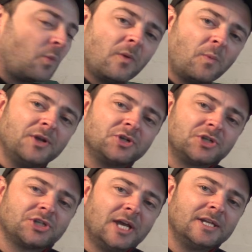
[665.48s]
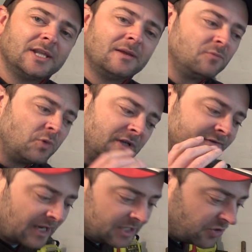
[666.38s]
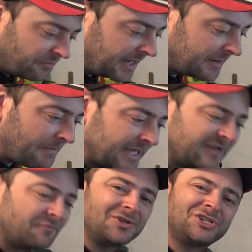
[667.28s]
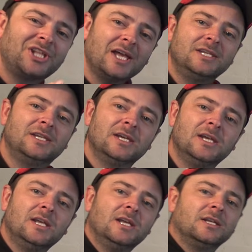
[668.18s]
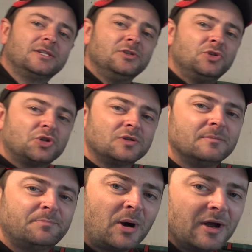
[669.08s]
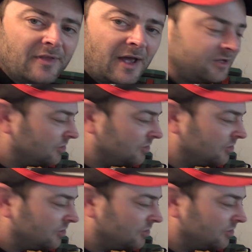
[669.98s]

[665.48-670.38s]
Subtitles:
we should say to them, what you've done is you've made a massive mistake. You shouldn't buy that.